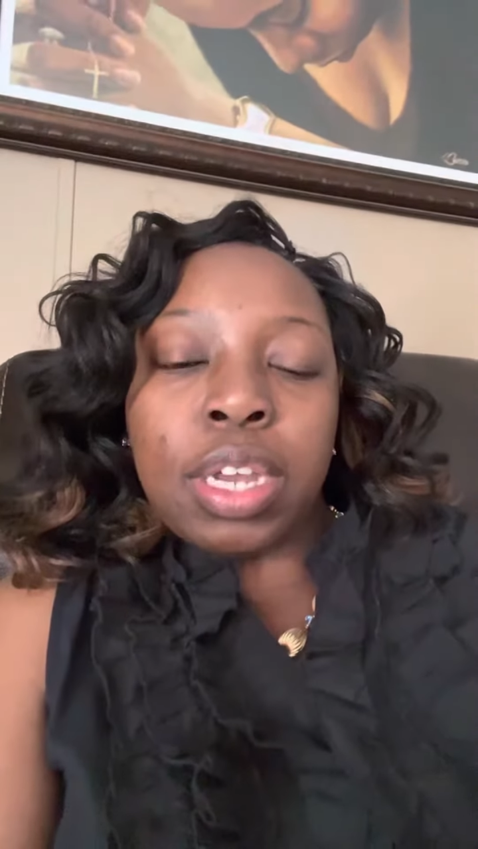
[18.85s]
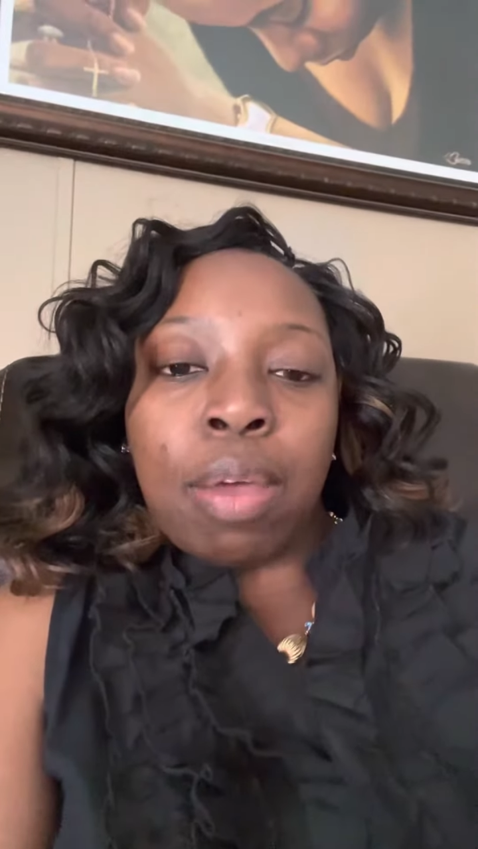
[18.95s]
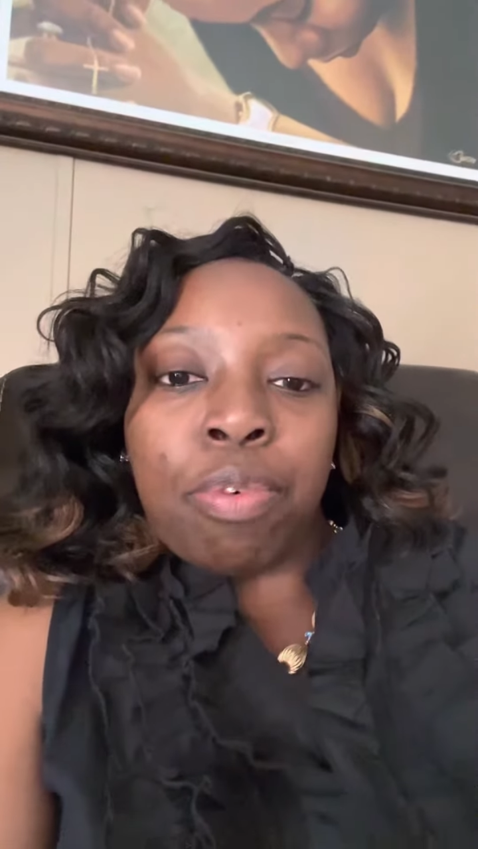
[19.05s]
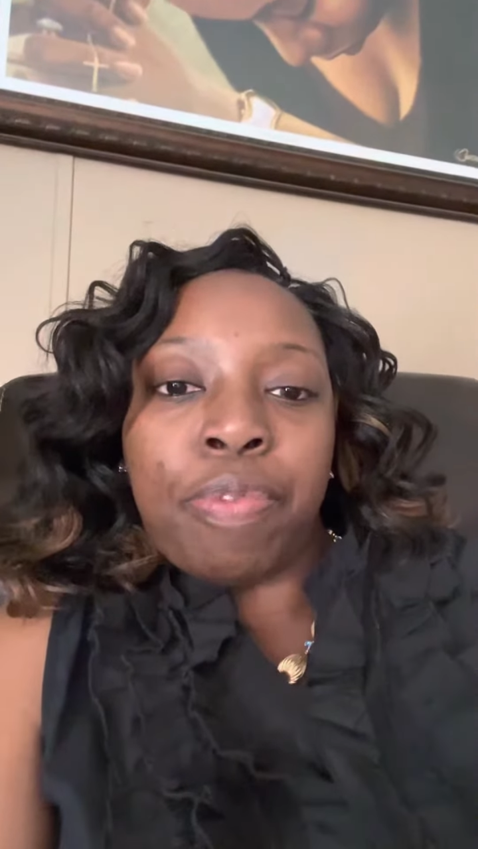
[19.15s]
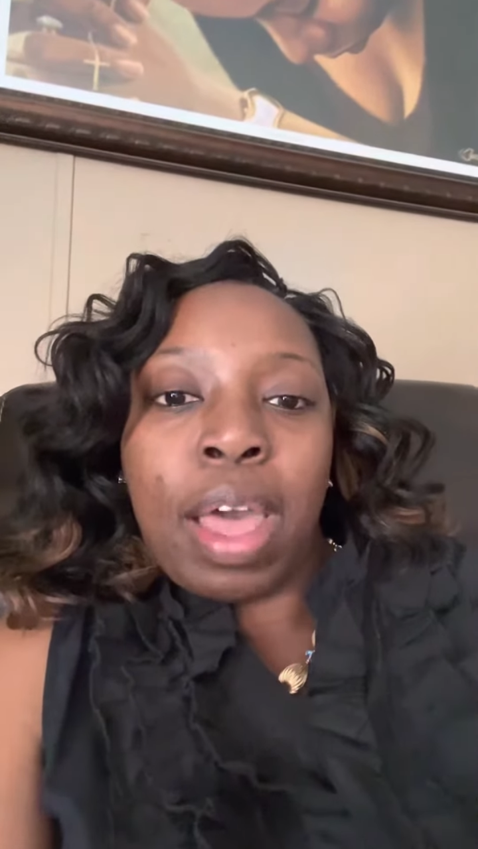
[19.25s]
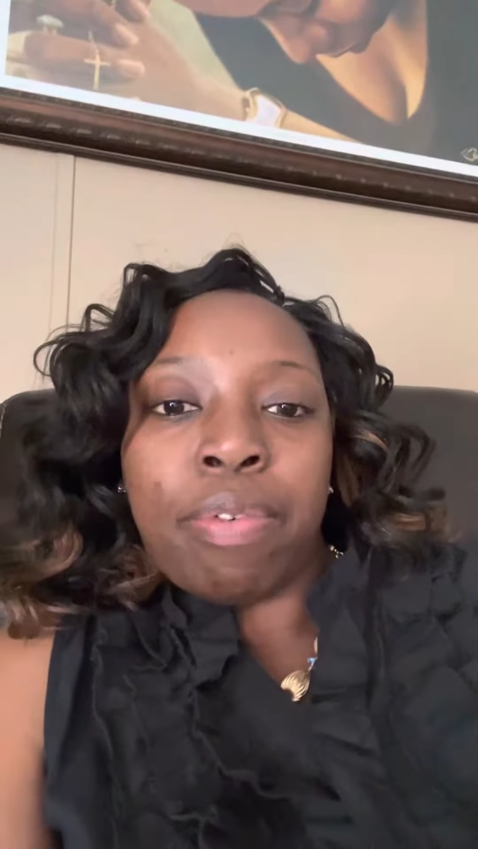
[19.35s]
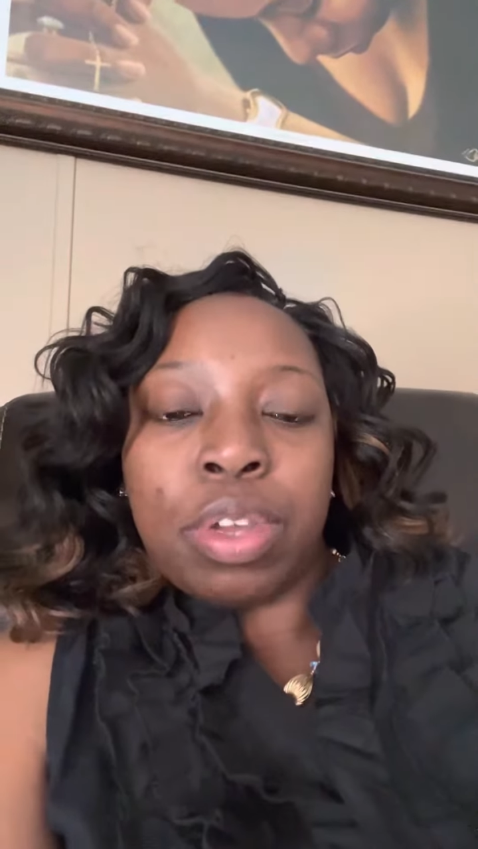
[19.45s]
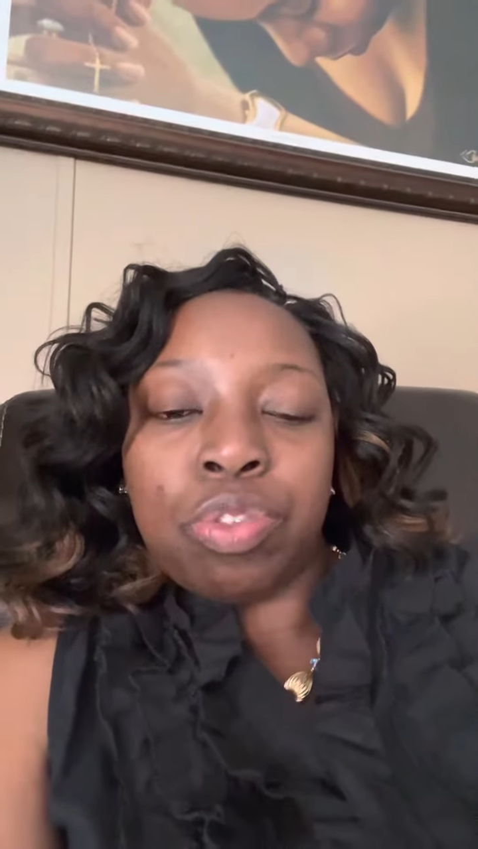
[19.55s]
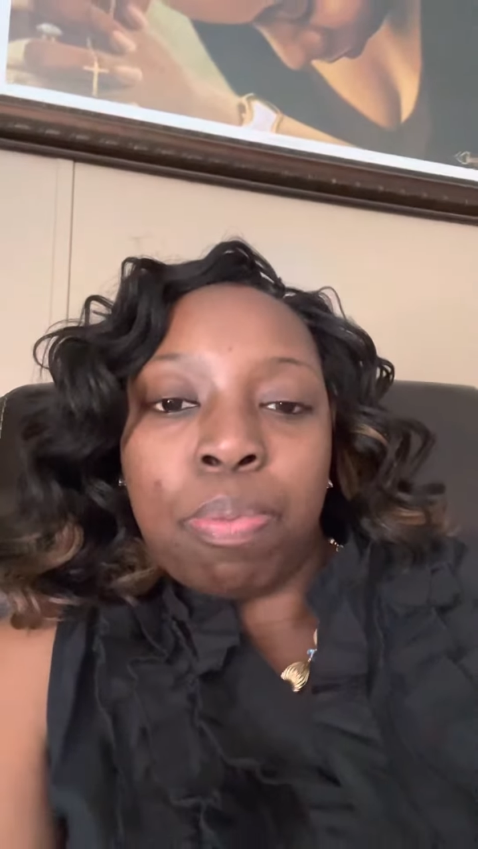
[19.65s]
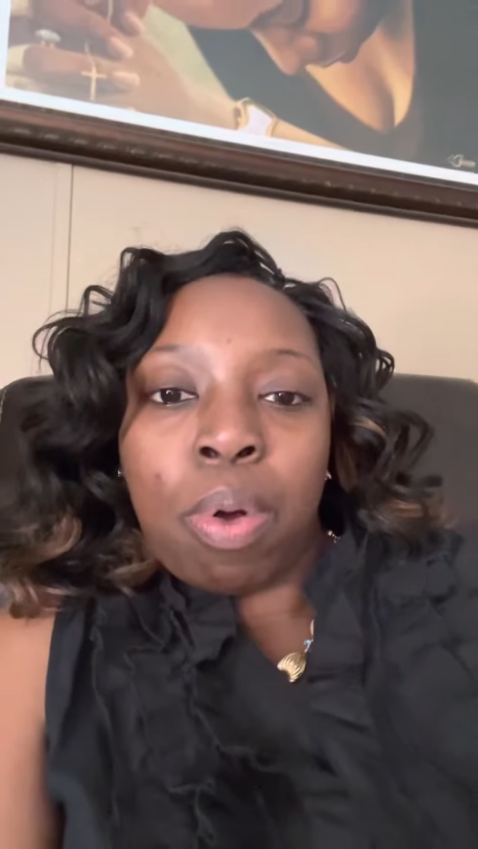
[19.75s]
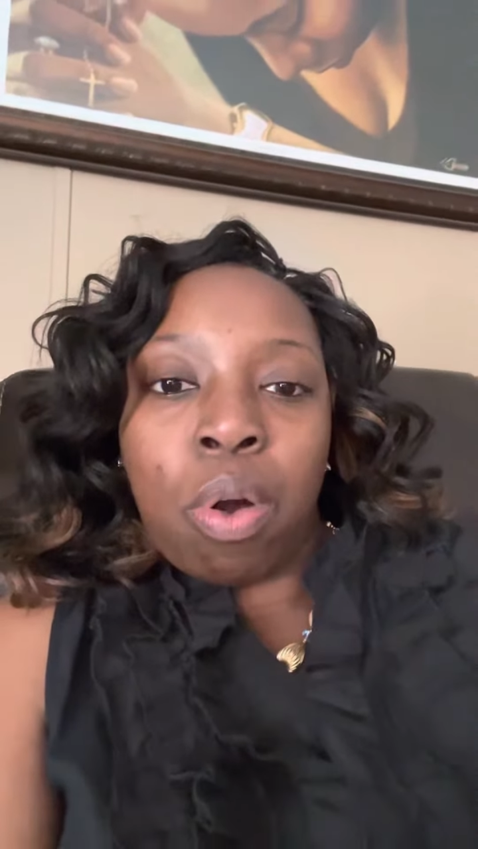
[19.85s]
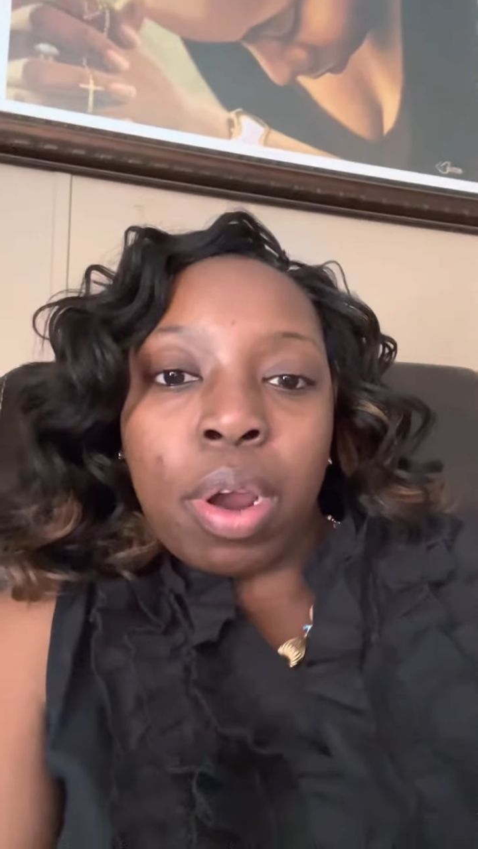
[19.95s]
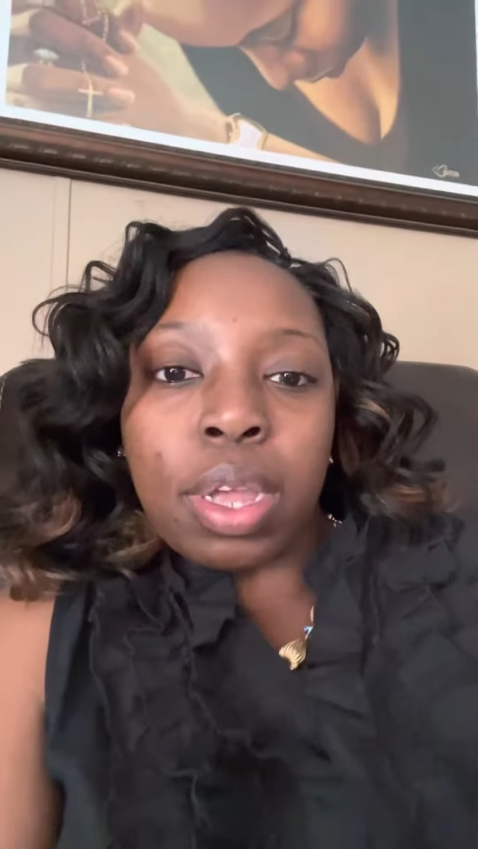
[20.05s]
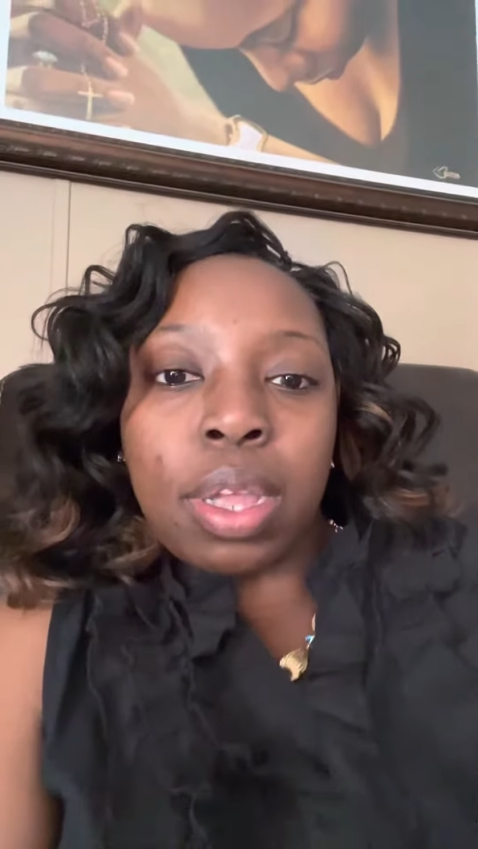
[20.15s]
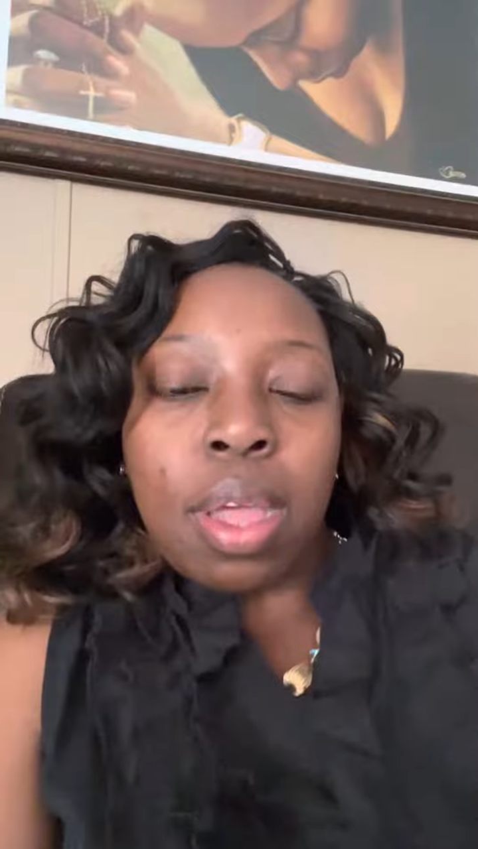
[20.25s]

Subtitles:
our 500 mark,